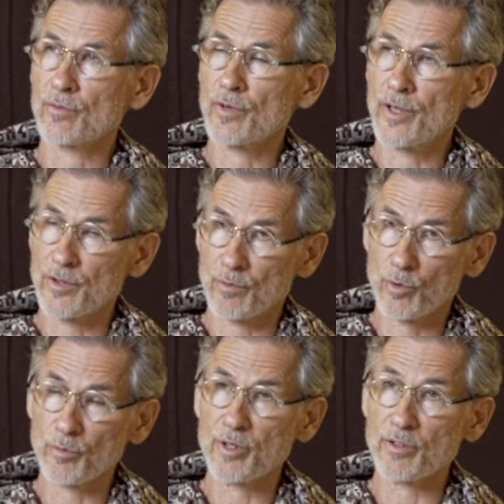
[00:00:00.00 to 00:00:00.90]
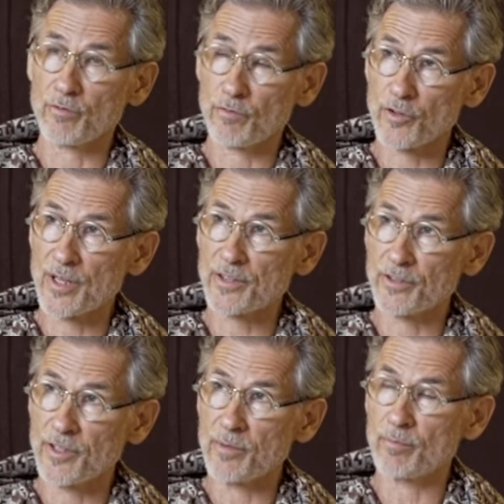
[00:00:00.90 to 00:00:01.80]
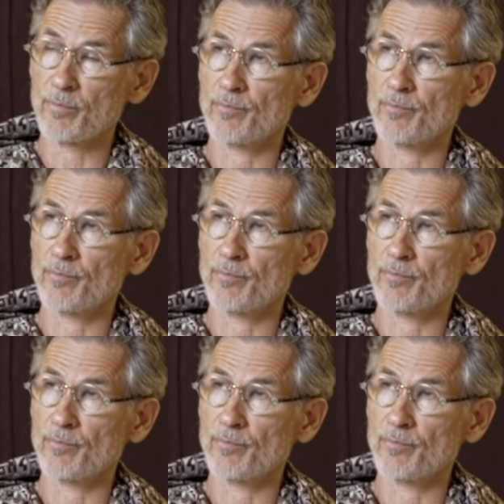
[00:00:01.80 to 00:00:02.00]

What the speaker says: where it will be for that theme.